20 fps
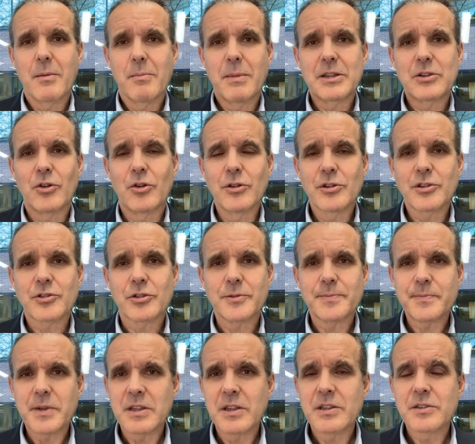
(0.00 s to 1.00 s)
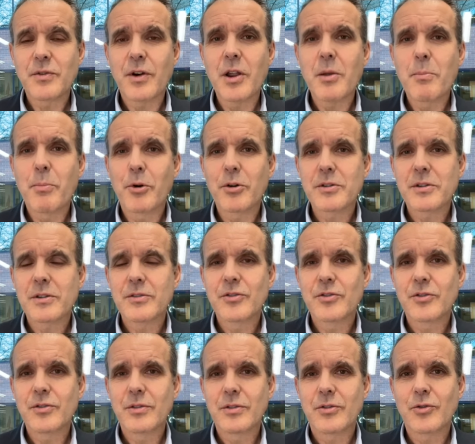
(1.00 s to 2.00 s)
but also it is very
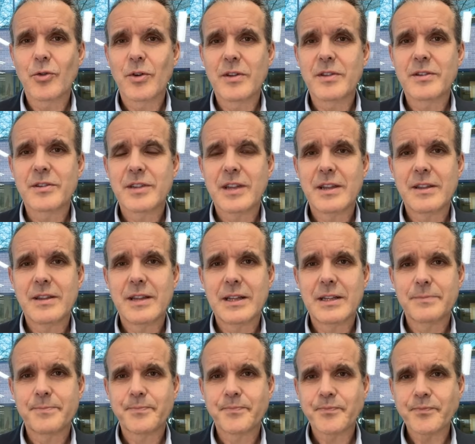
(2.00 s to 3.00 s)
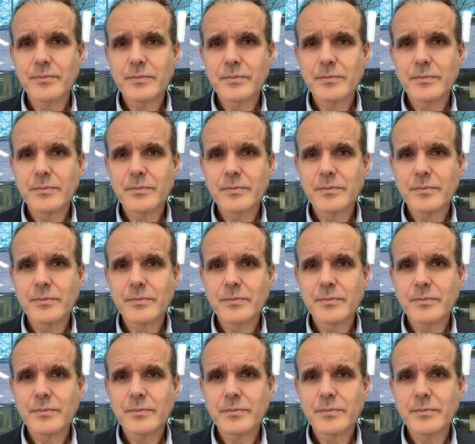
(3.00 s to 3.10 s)
important to understand that,